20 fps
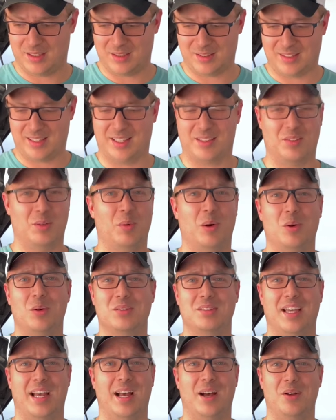like some old
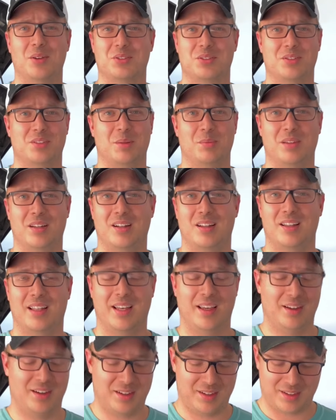towels or something to
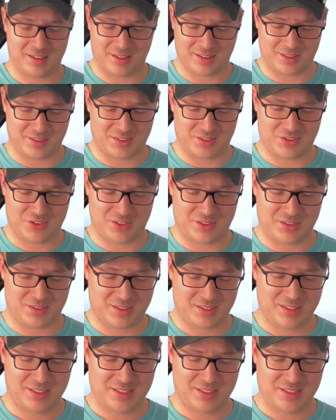lay on, because just